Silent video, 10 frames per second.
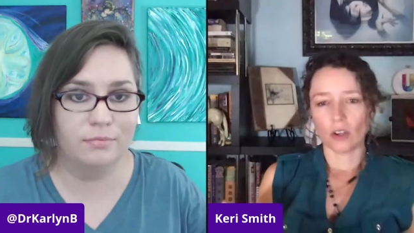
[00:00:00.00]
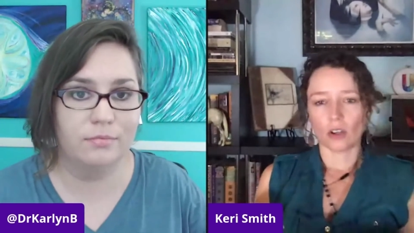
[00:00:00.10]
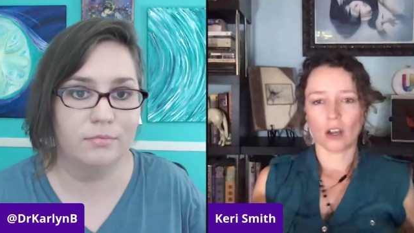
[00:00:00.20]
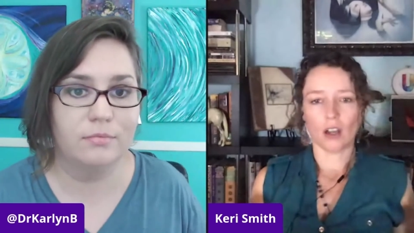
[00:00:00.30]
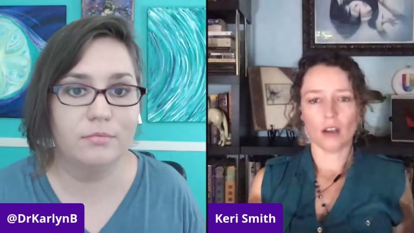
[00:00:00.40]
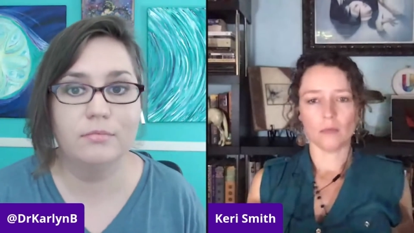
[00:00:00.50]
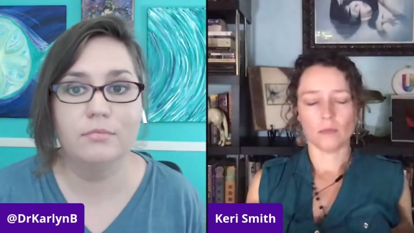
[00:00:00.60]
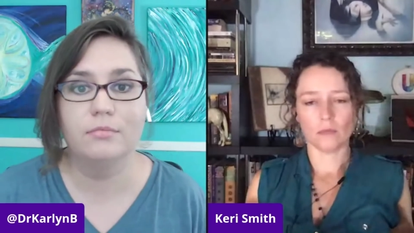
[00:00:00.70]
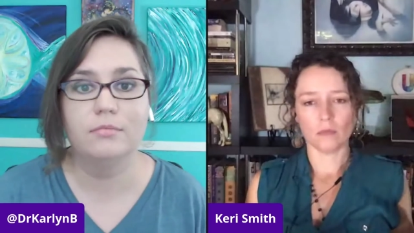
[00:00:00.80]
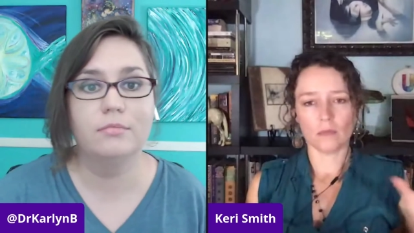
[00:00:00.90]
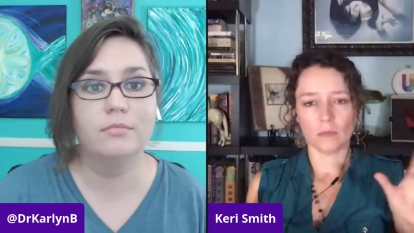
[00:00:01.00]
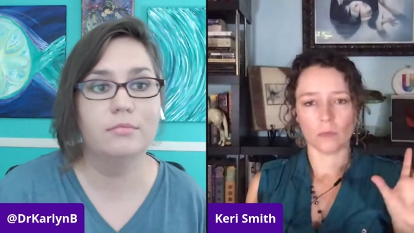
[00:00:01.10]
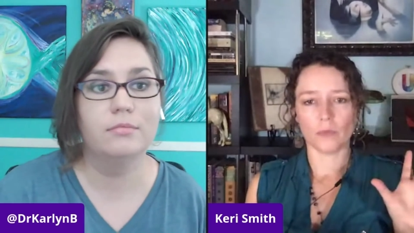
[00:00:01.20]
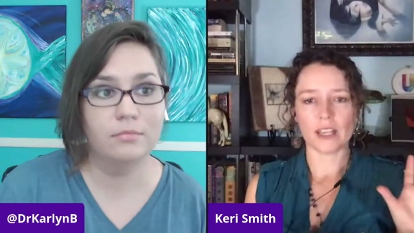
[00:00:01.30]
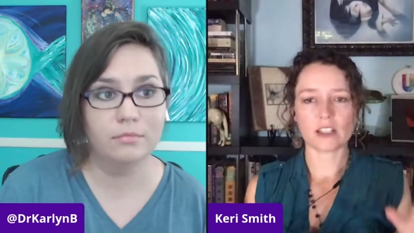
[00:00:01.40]
Speaker 1: um
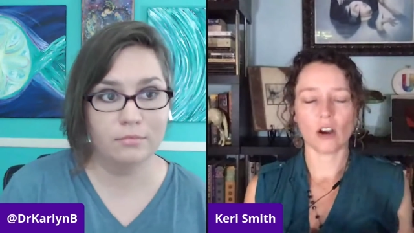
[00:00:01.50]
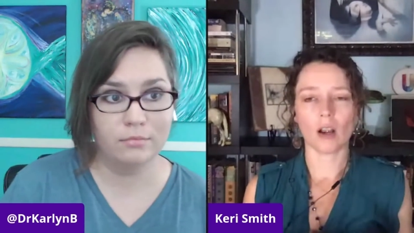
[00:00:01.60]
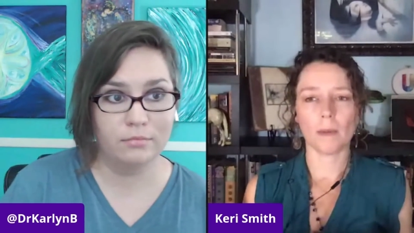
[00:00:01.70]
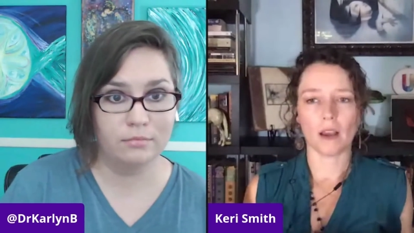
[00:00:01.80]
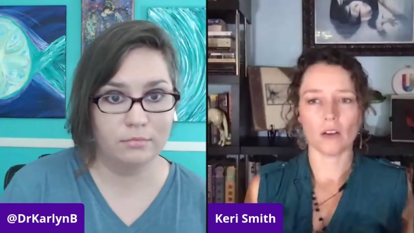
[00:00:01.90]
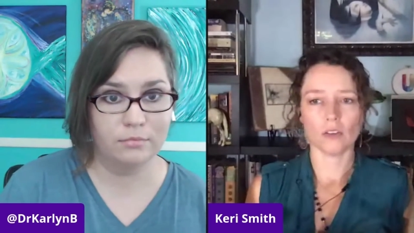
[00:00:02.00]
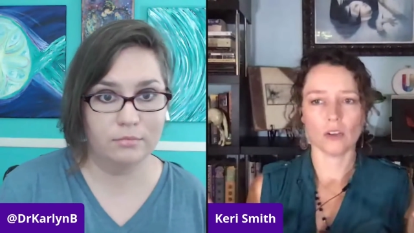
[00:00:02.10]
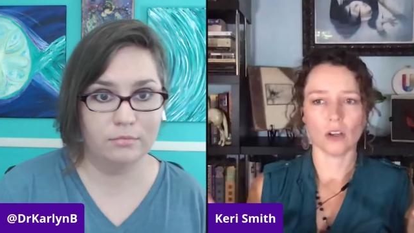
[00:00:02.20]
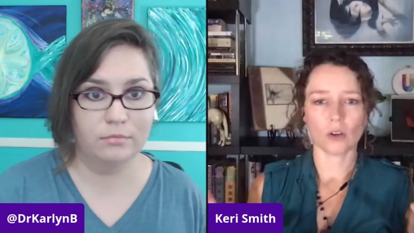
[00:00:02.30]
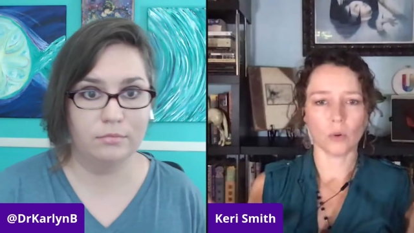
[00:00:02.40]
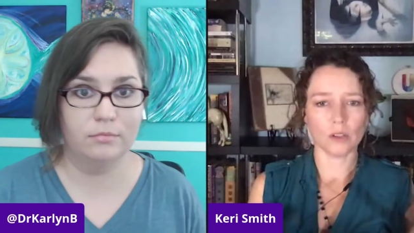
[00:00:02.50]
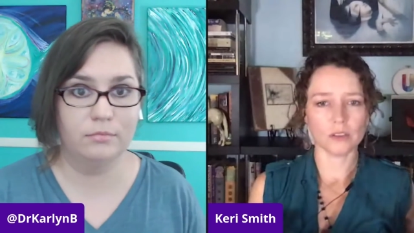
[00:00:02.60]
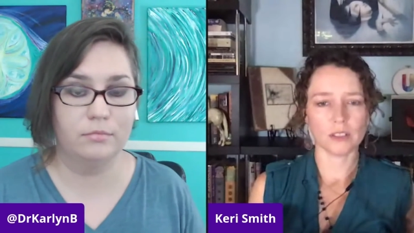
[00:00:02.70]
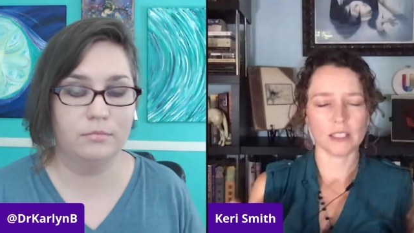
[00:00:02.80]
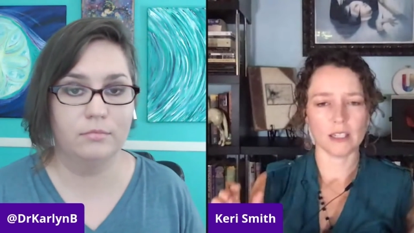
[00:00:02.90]
they talk about
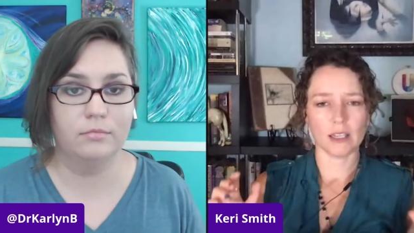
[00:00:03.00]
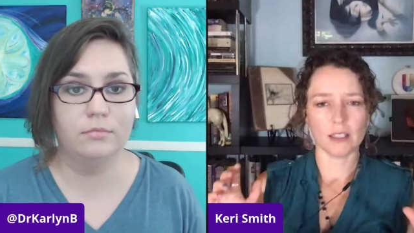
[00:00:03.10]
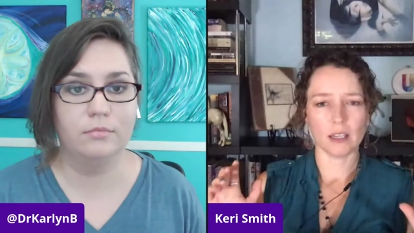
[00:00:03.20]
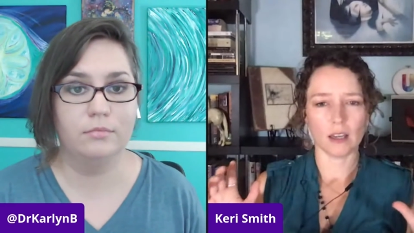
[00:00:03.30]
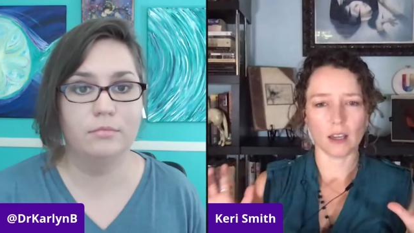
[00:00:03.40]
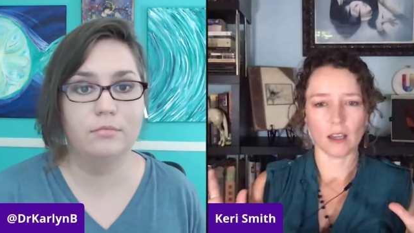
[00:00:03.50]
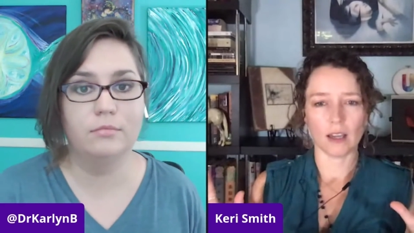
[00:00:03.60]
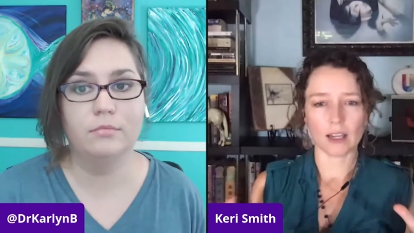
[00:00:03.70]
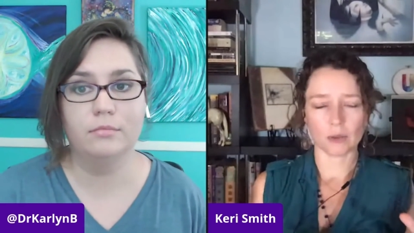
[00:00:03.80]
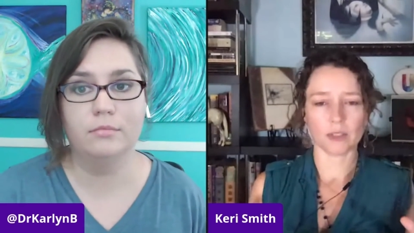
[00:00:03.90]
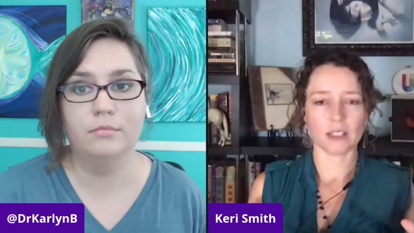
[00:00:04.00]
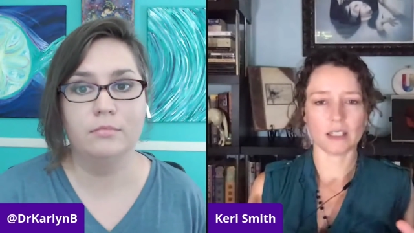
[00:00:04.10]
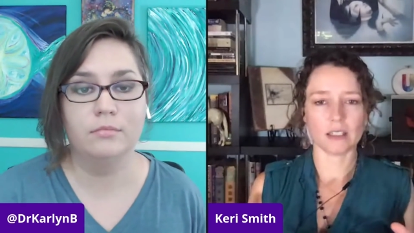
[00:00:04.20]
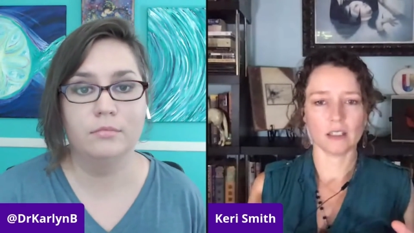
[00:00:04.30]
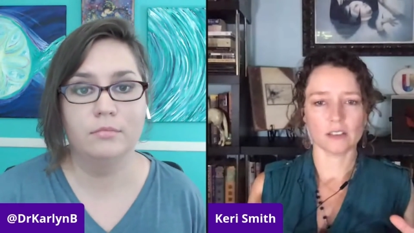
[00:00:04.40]
equality and
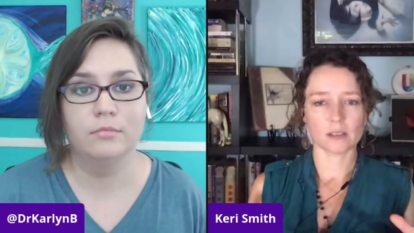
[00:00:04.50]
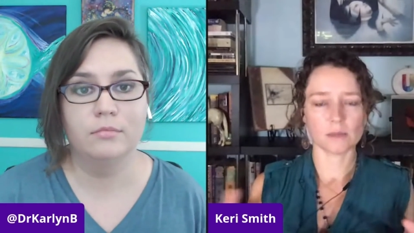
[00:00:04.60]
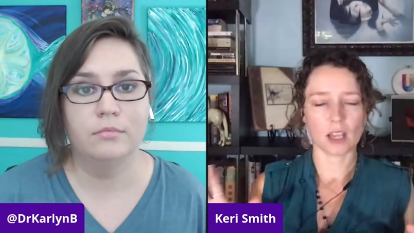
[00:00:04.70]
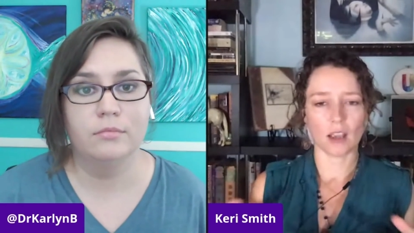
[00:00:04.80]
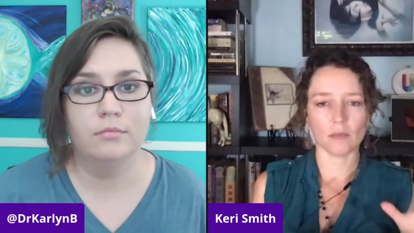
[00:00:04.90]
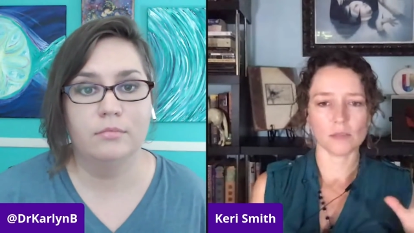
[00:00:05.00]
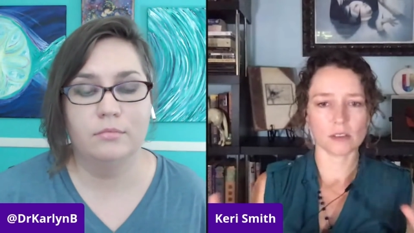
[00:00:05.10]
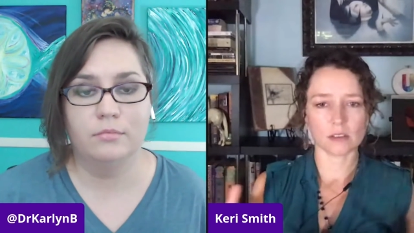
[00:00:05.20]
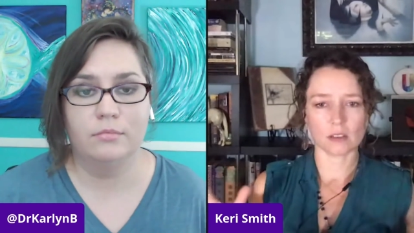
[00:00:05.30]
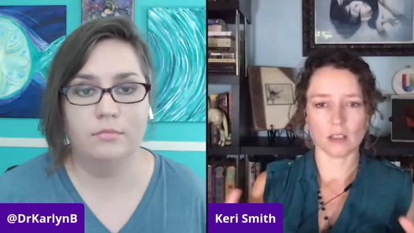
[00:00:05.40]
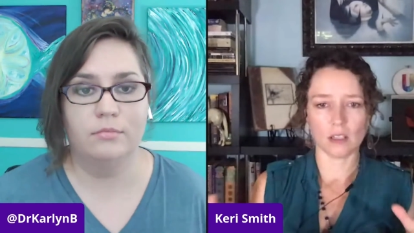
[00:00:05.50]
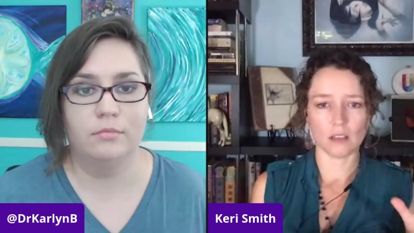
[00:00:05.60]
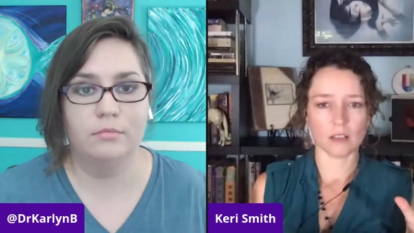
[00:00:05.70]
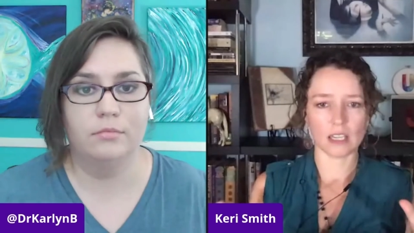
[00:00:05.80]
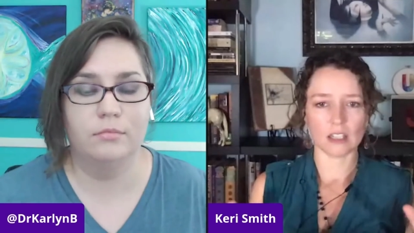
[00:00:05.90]
equity sometimes
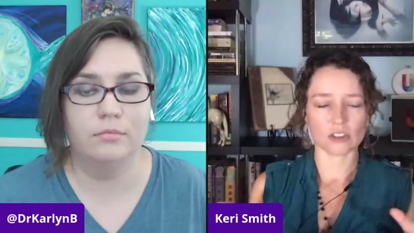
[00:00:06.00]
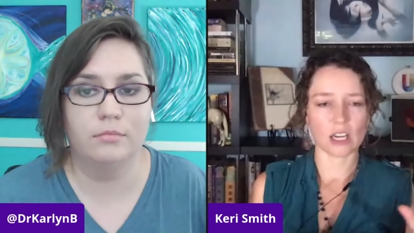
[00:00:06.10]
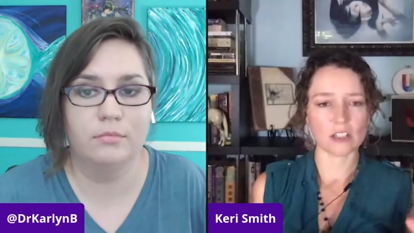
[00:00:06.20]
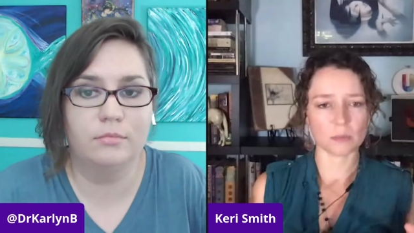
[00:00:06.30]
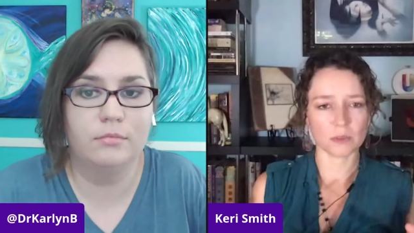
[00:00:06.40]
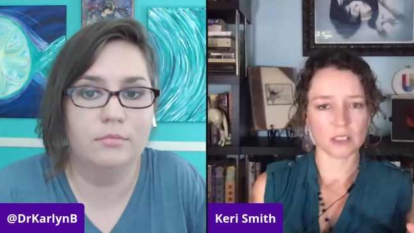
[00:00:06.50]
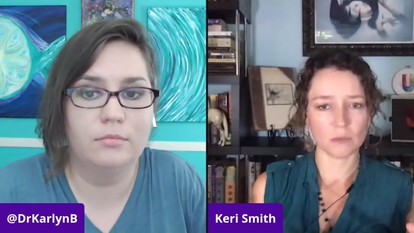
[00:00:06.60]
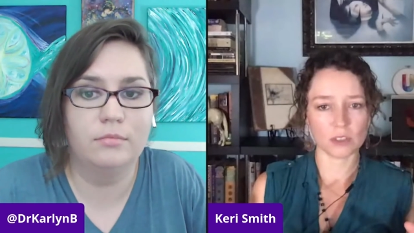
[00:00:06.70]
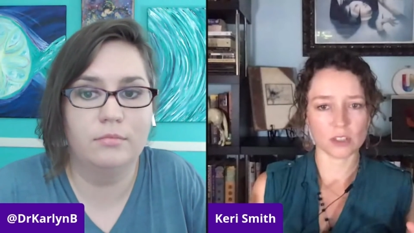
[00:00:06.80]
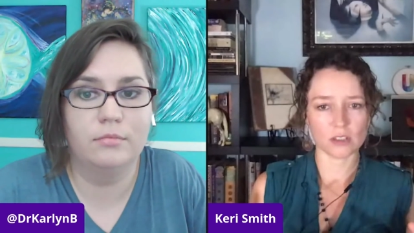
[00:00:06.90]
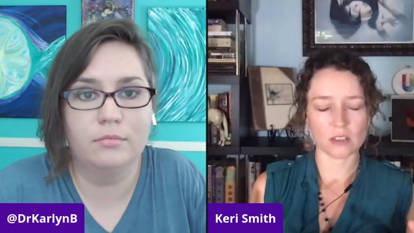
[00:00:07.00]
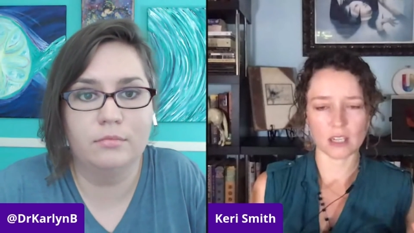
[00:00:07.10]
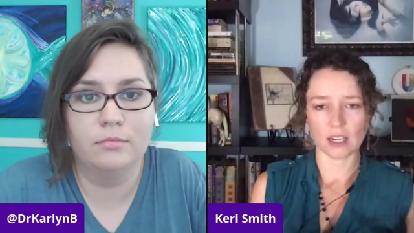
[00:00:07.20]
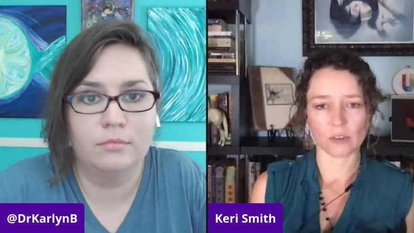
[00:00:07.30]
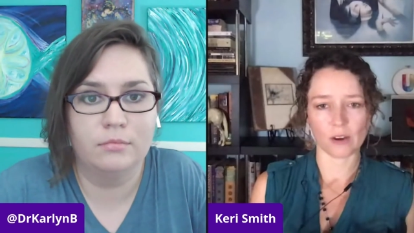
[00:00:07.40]
it, interchangeably, which is
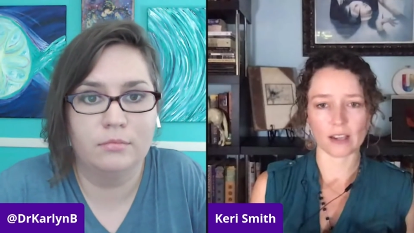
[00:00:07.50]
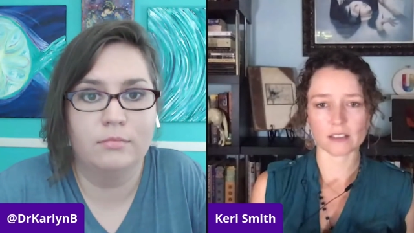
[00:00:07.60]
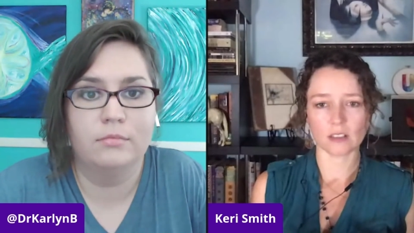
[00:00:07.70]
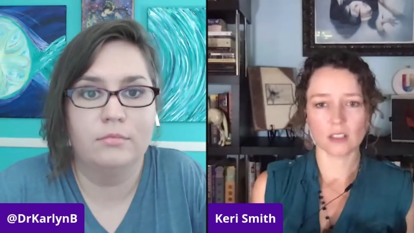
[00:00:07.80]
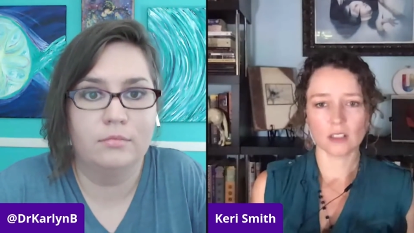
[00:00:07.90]
incorrect.